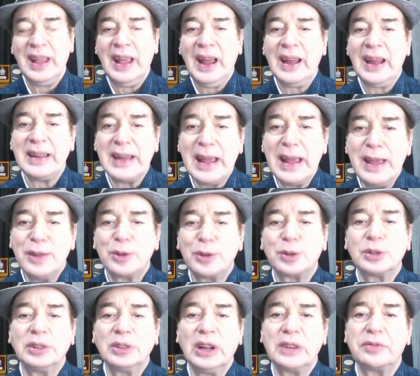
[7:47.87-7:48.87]
And he
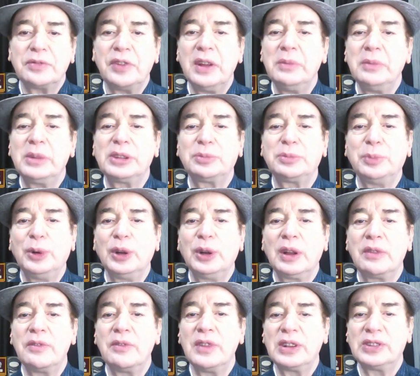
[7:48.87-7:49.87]
wrote that famous
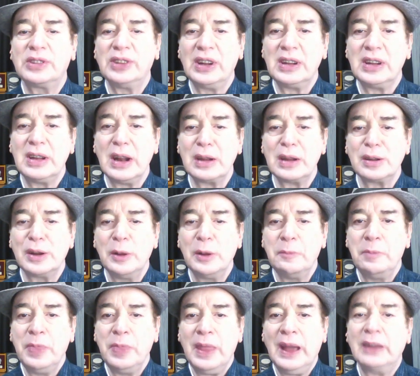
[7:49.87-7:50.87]
poem which said that
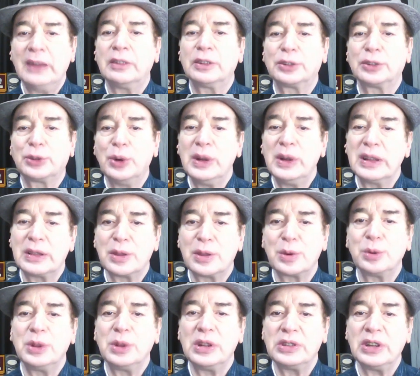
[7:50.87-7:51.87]
I was going
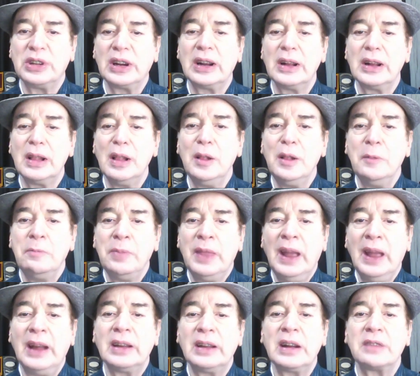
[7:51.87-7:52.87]
through the jungle,
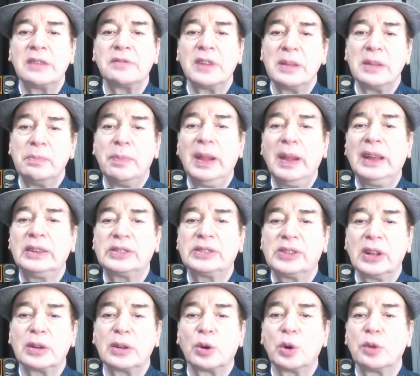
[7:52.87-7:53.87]
and at one place
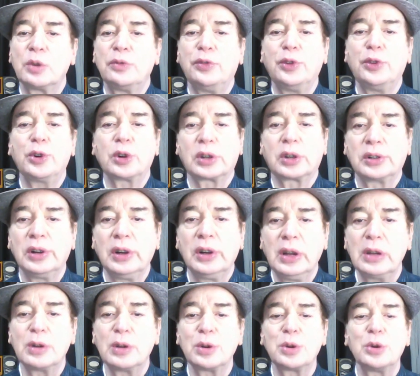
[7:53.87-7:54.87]
the road forked
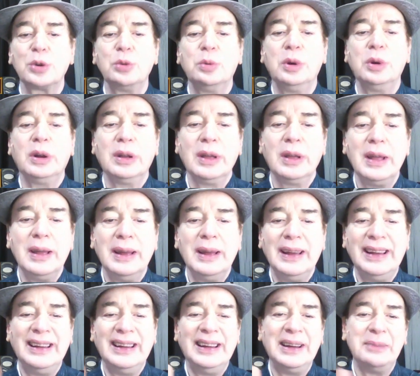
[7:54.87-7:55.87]
into two
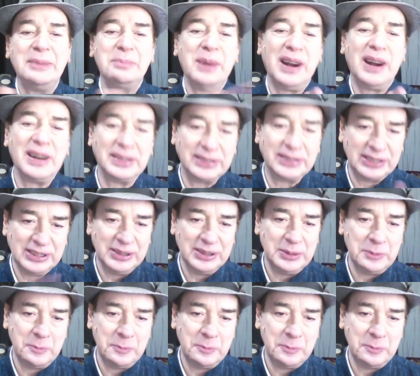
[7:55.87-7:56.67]
uh, parts.